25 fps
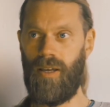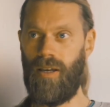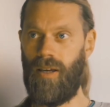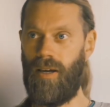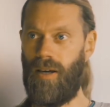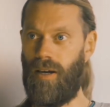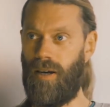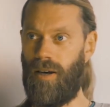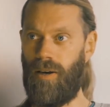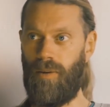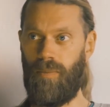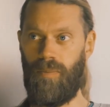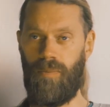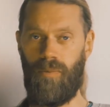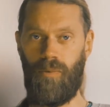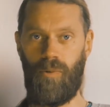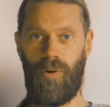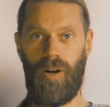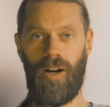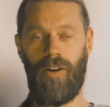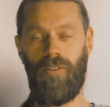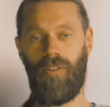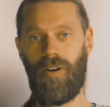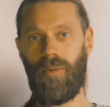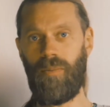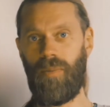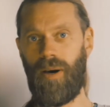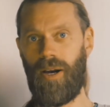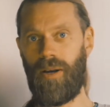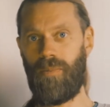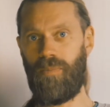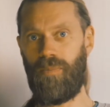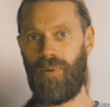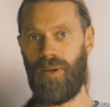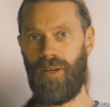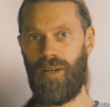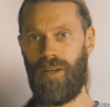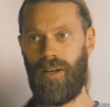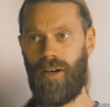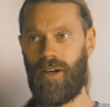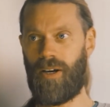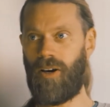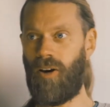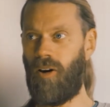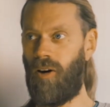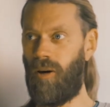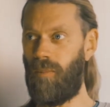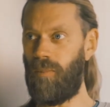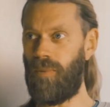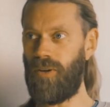whatever it might be,
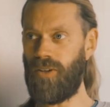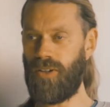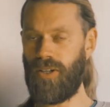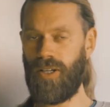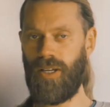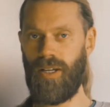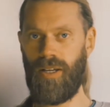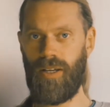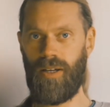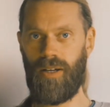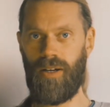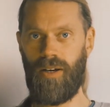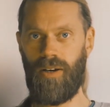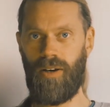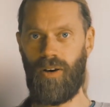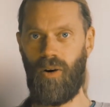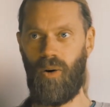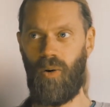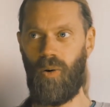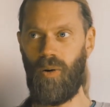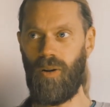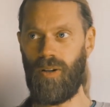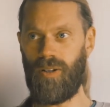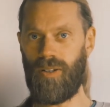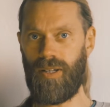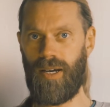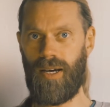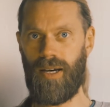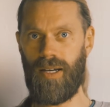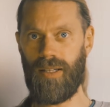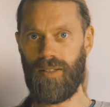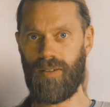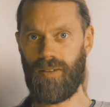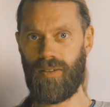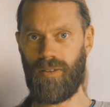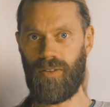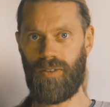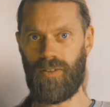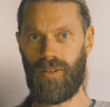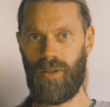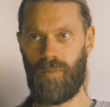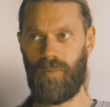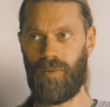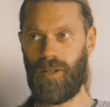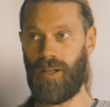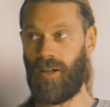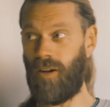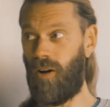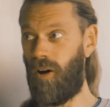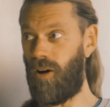accomplishing a goal, a task, or
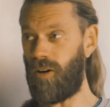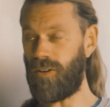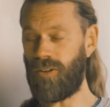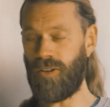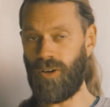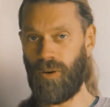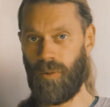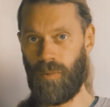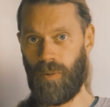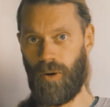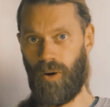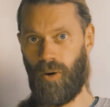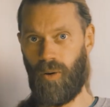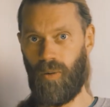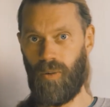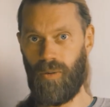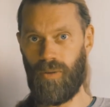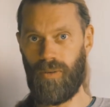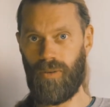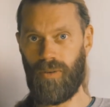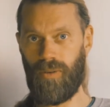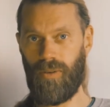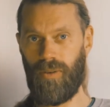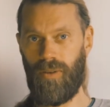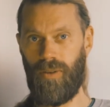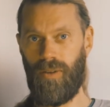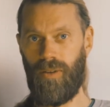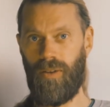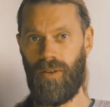something, long-term goals,